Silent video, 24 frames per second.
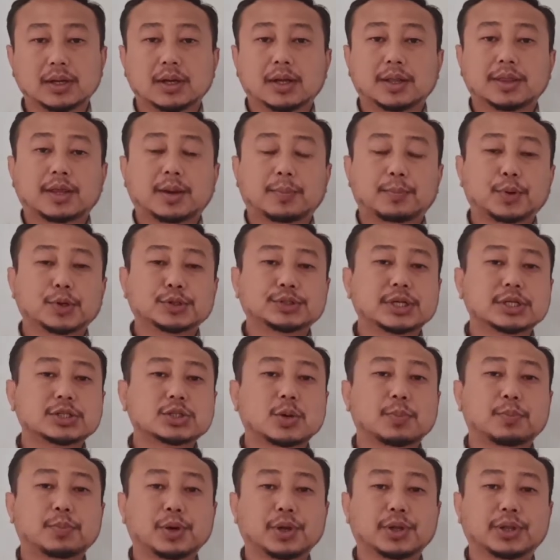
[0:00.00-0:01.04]
The process
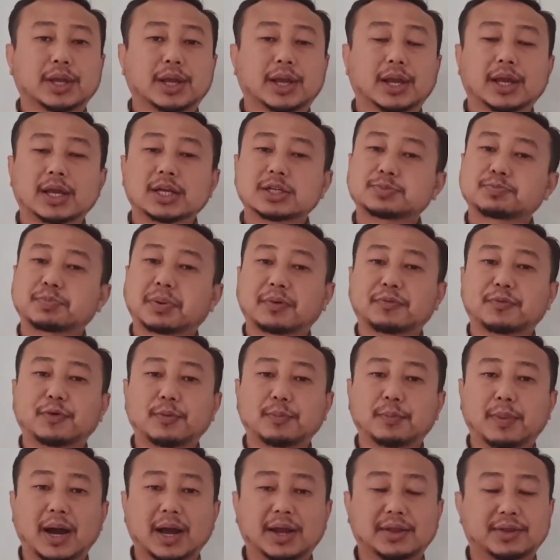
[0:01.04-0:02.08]
of breathing is performed
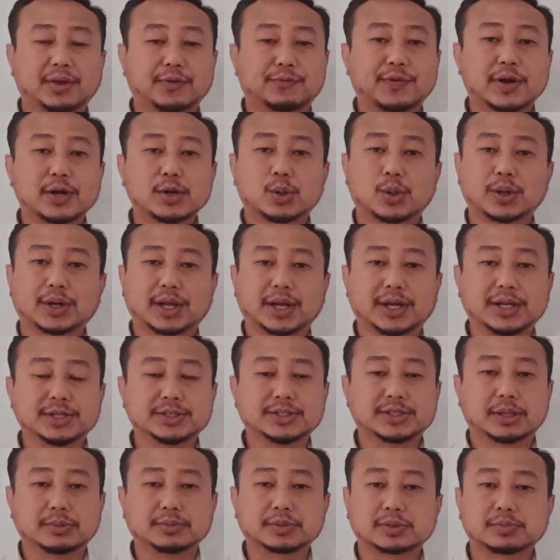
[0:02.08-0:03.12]
by different
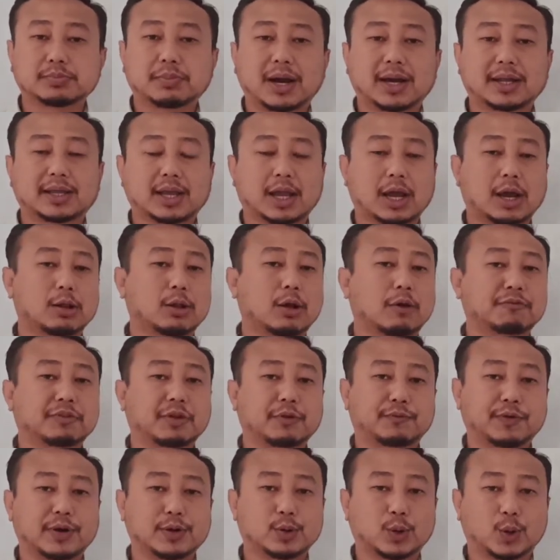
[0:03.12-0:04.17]
organisms by the help of
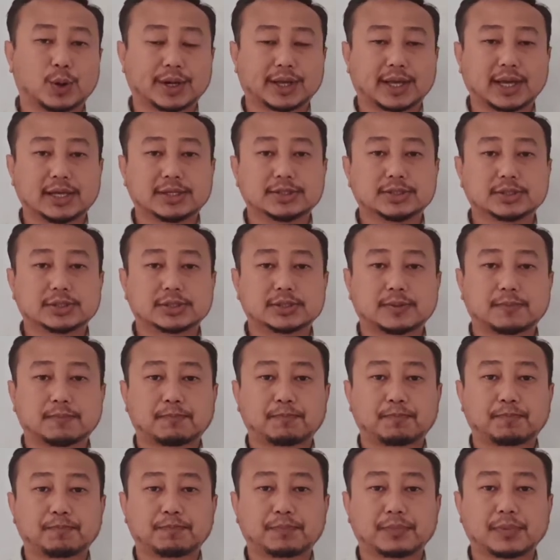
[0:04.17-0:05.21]
different organs.
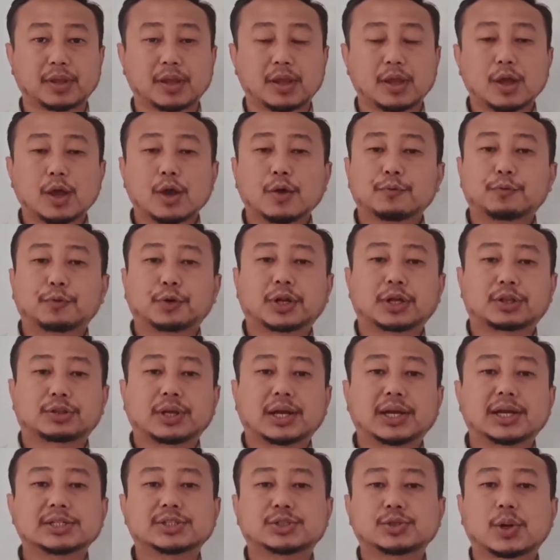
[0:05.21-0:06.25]
For the
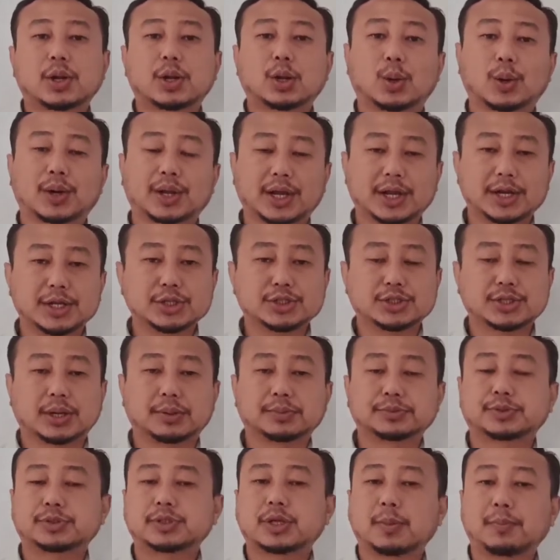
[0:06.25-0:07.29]
terrestrial
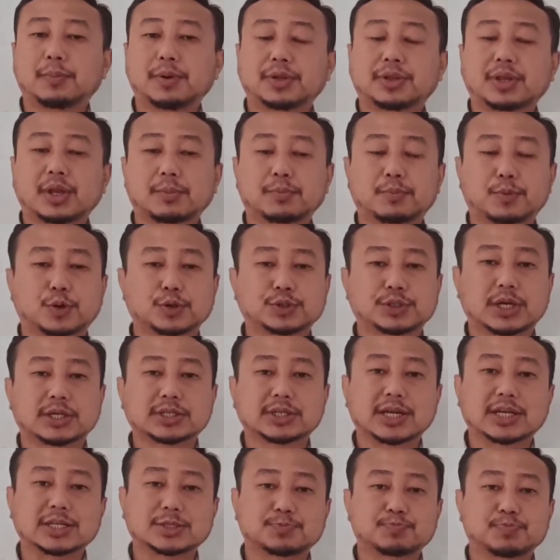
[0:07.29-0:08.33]
organisms, the breathing process
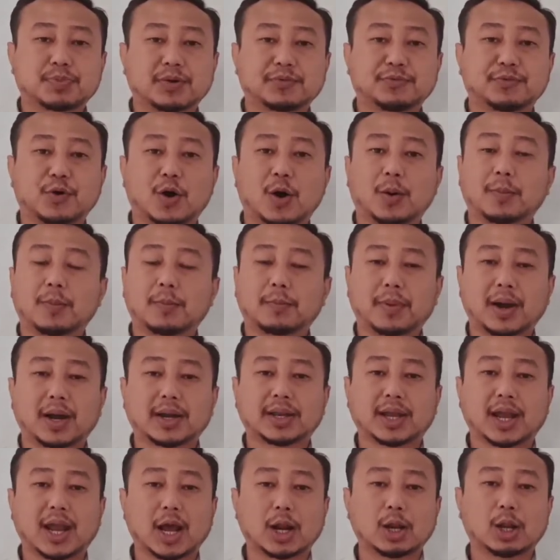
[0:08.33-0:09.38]
is performed by the
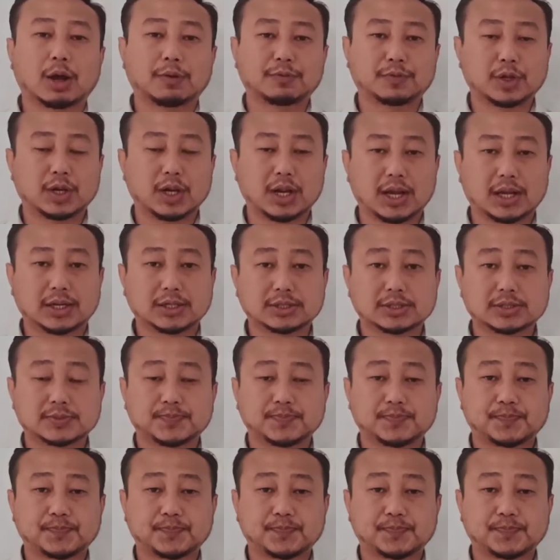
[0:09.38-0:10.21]
help of the lungs.